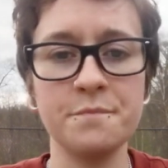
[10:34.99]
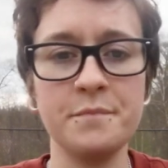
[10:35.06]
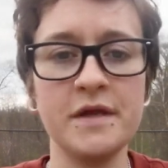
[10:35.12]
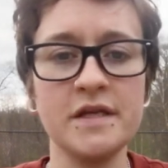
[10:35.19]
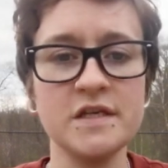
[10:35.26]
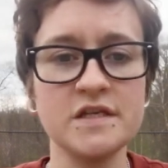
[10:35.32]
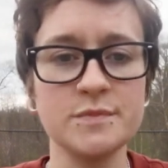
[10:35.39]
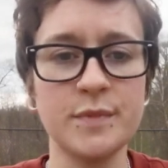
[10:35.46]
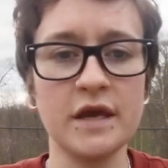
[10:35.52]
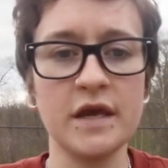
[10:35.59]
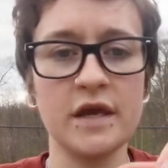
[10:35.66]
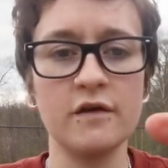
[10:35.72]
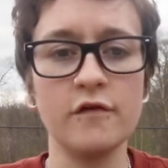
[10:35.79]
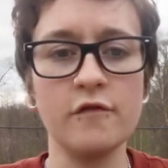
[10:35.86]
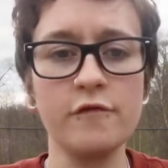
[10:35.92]
mini
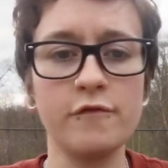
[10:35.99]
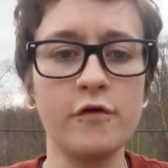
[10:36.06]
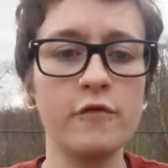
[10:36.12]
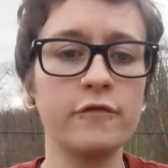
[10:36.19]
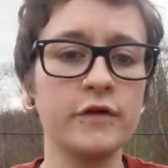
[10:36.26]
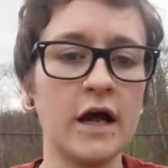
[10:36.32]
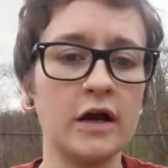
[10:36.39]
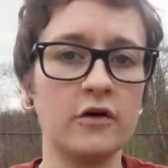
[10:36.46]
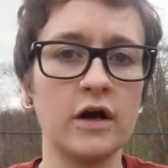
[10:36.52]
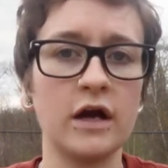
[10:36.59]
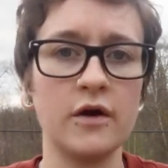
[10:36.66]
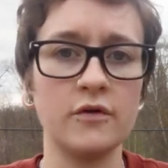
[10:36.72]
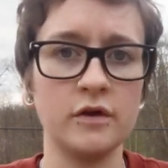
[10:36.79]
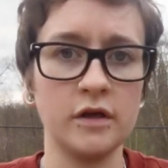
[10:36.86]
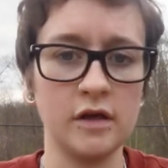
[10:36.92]
spade, full flat
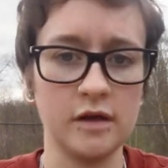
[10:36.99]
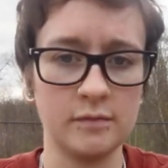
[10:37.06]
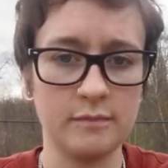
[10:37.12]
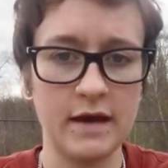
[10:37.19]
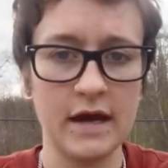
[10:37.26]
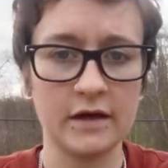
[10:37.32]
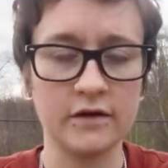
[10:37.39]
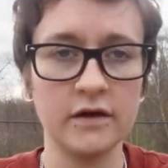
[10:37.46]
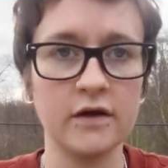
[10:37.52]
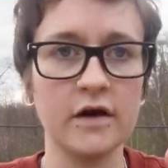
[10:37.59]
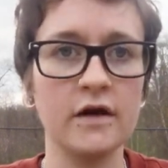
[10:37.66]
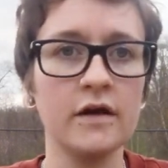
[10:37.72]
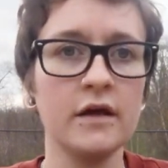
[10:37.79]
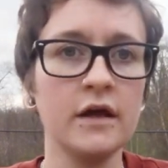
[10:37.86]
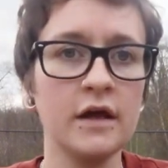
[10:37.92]
ground, and magna
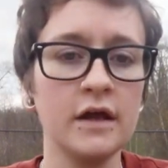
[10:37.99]
cut.